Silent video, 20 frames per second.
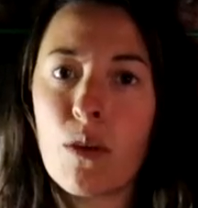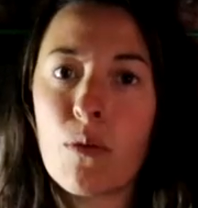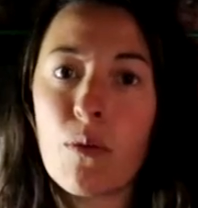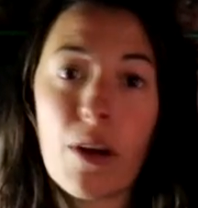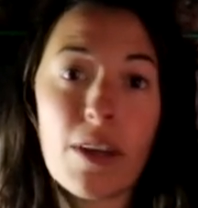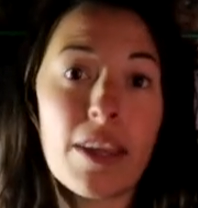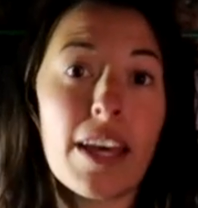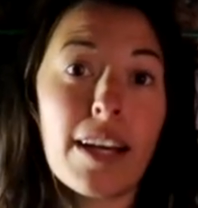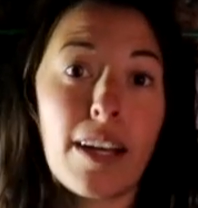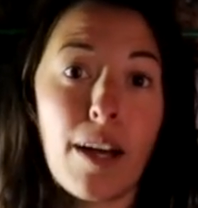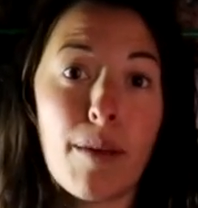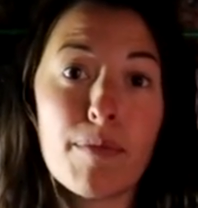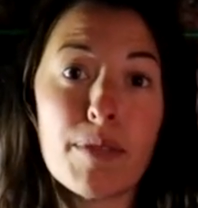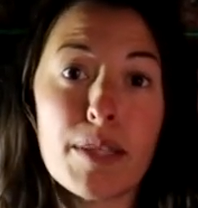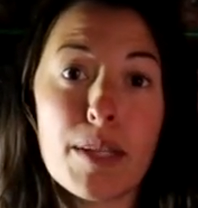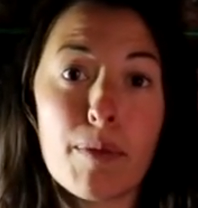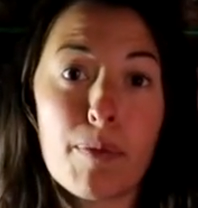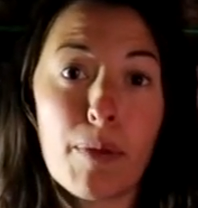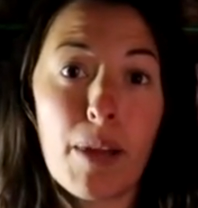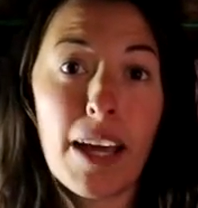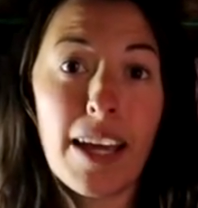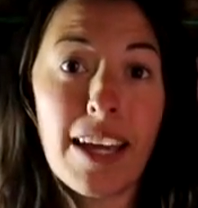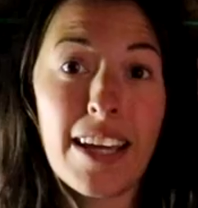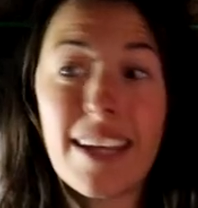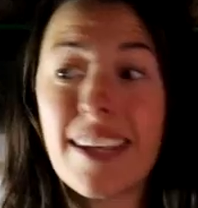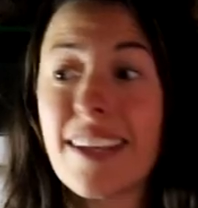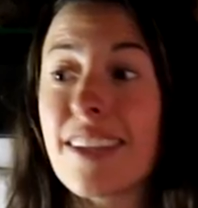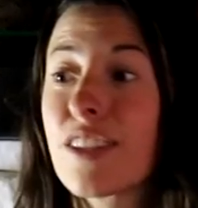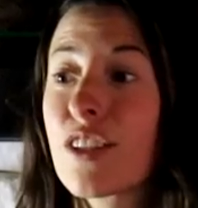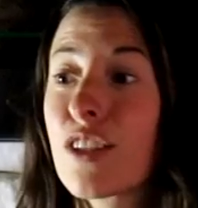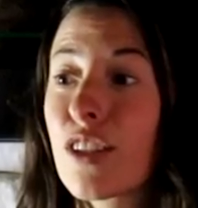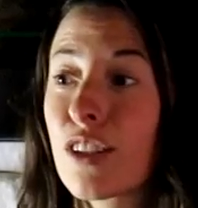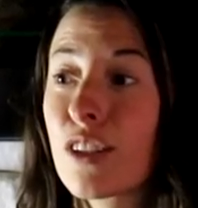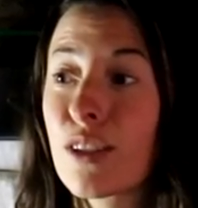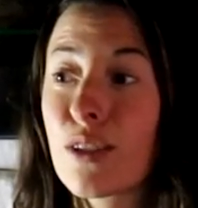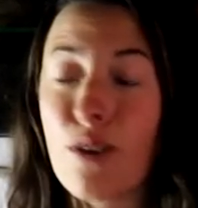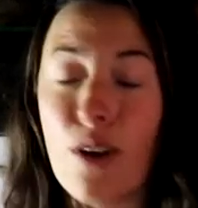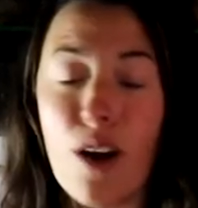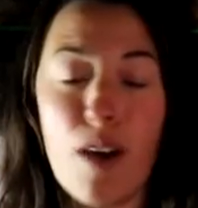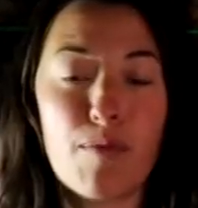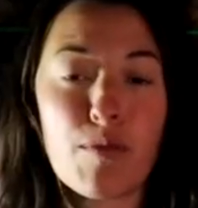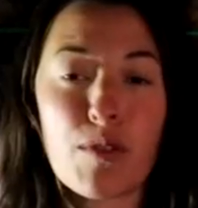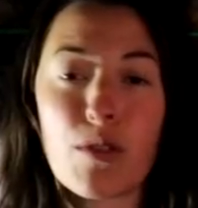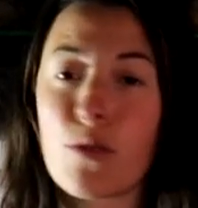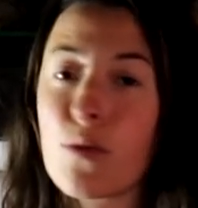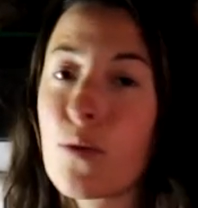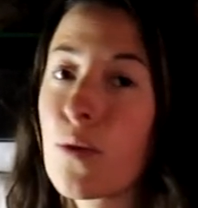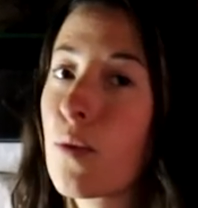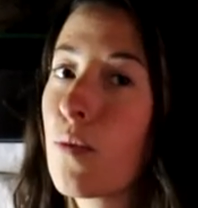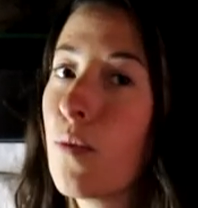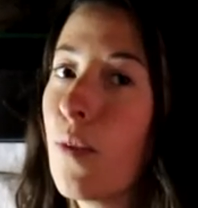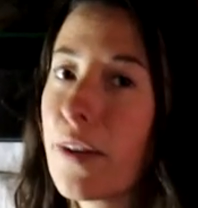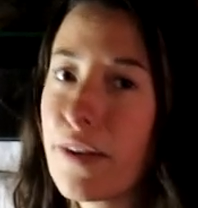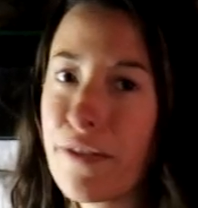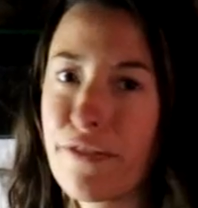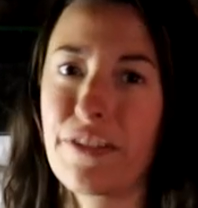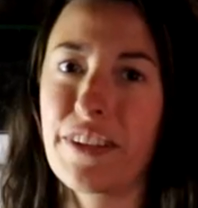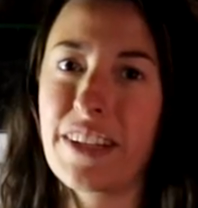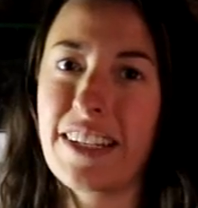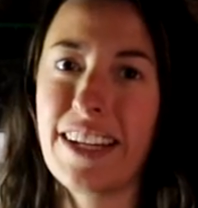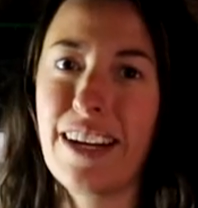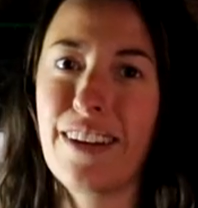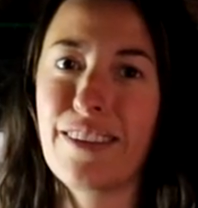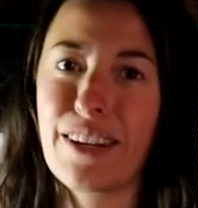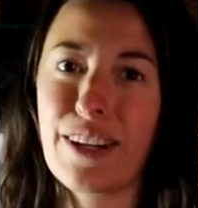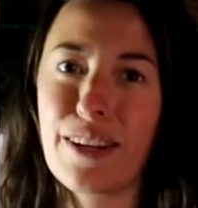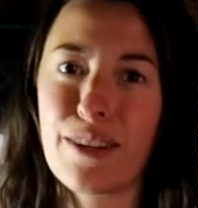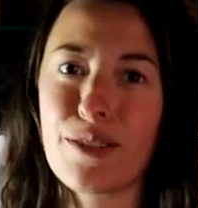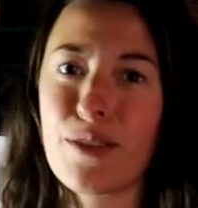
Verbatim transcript: Where that comes into play is certain crops store wonderfully down here.